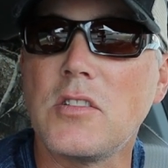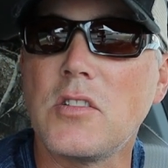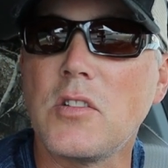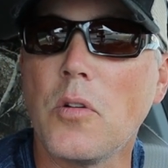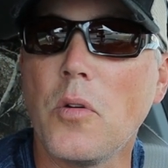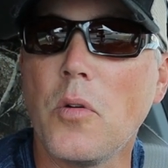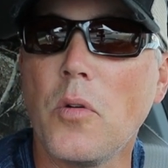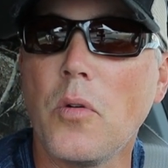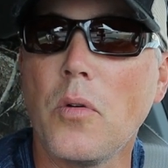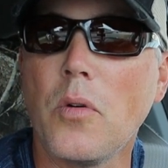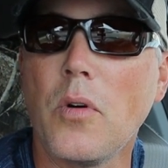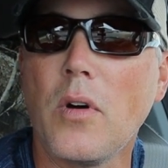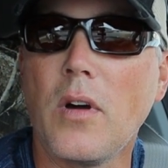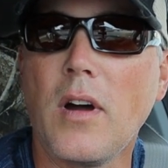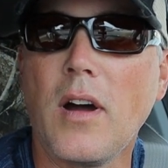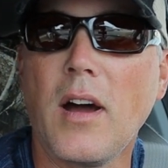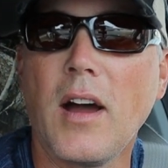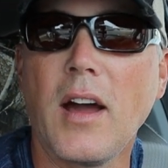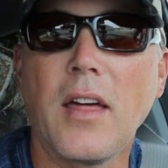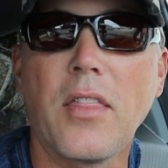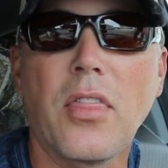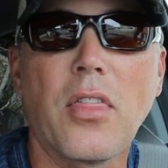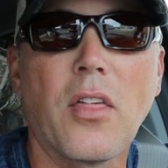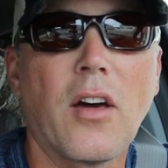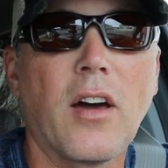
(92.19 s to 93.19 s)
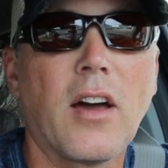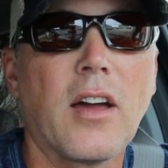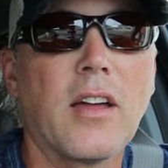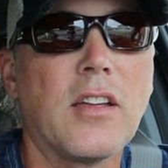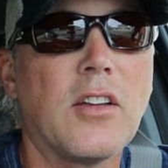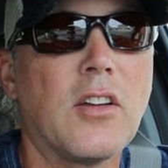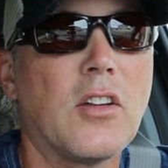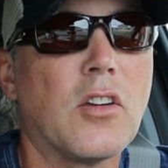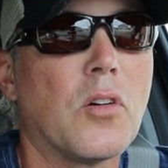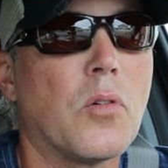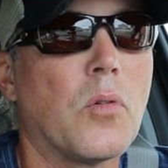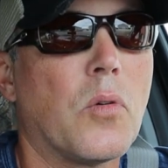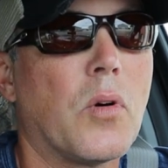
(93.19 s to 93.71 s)
So I thought,
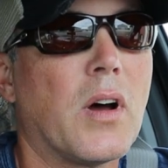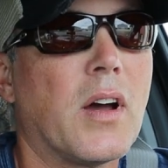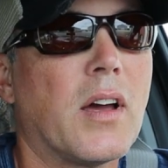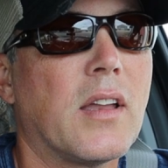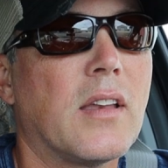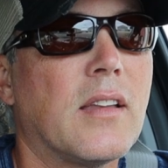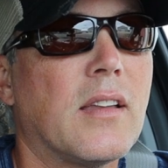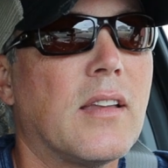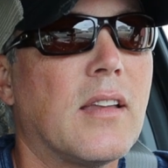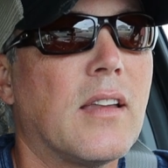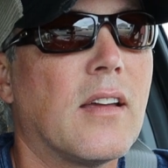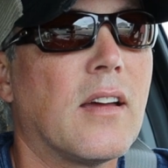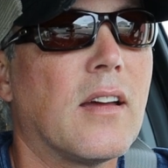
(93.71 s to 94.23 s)
you know what,